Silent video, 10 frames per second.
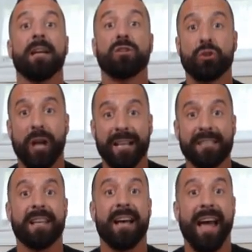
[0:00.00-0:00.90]

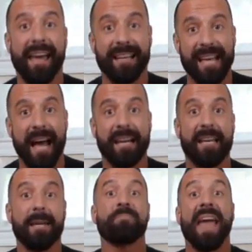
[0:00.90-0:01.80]
stress,
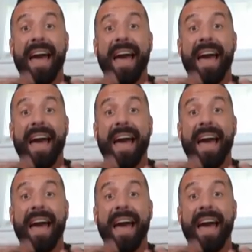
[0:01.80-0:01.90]
anxiety,